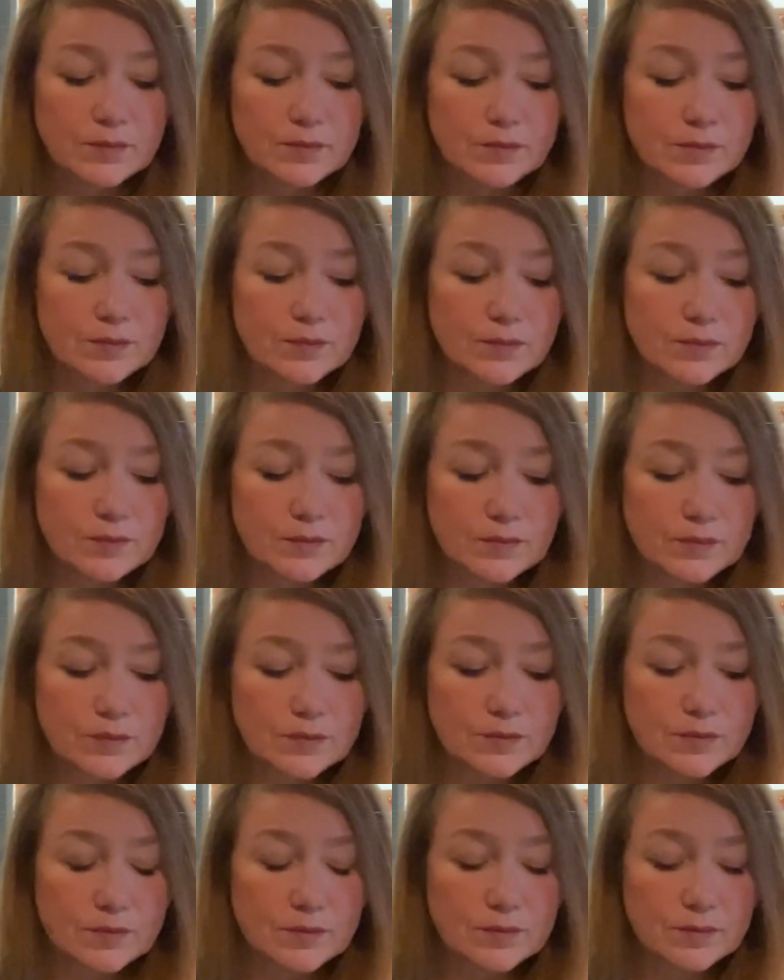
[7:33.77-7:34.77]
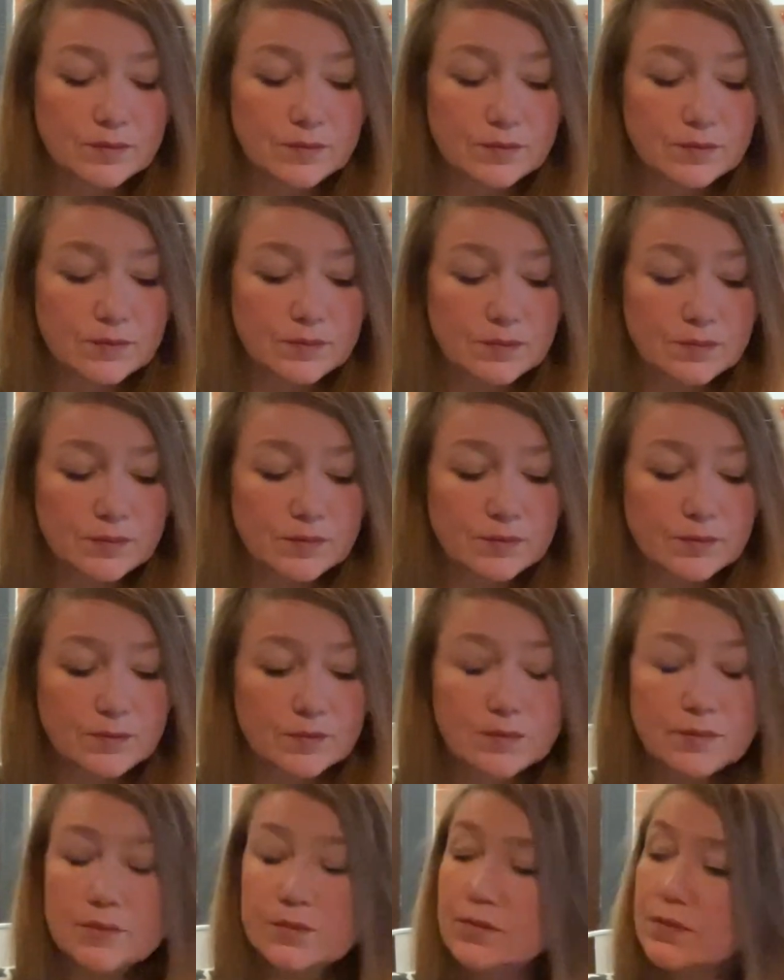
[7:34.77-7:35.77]

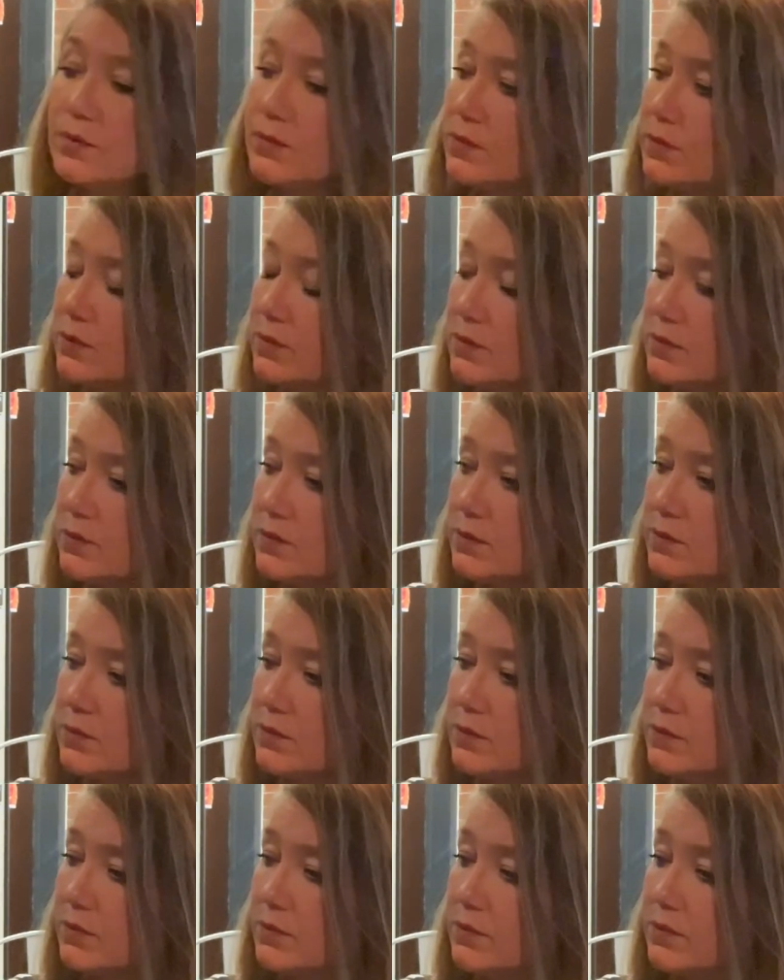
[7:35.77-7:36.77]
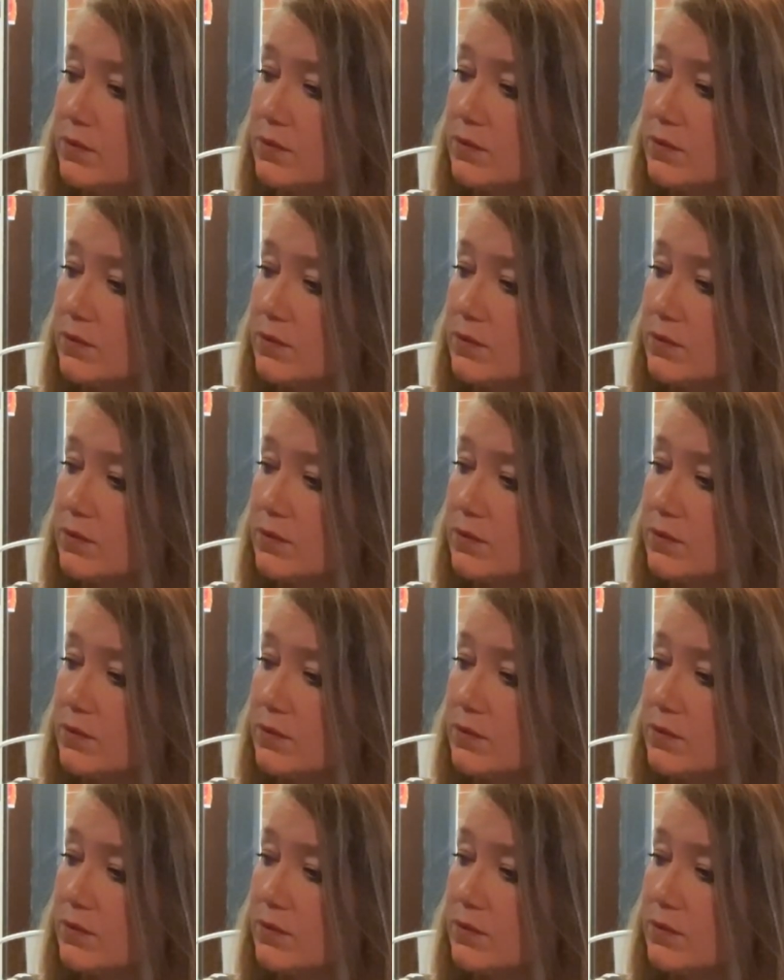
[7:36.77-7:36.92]
[no speech]